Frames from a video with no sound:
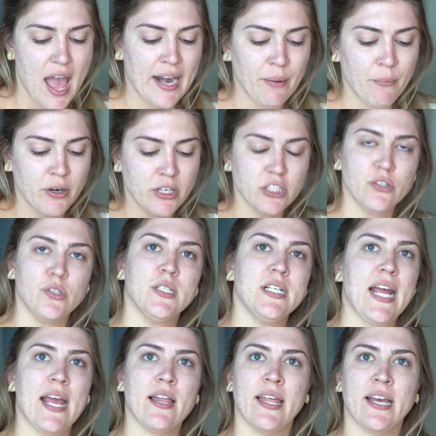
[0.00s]
And I wanted to
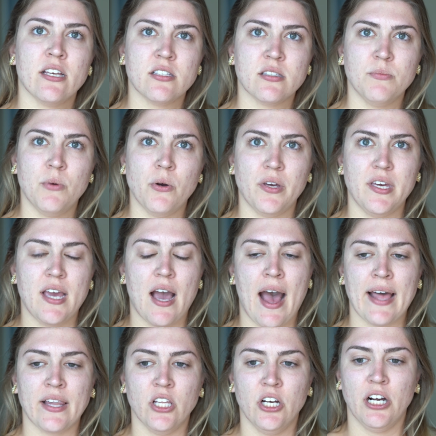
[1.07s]
create like a smoky
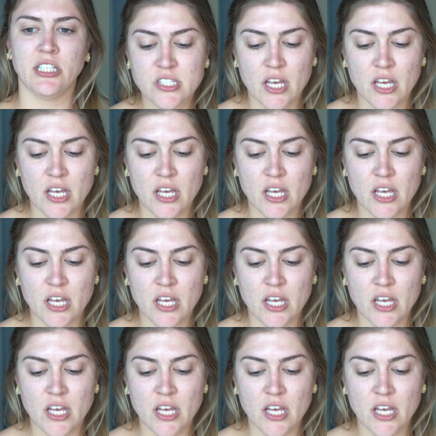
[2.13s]
eye look.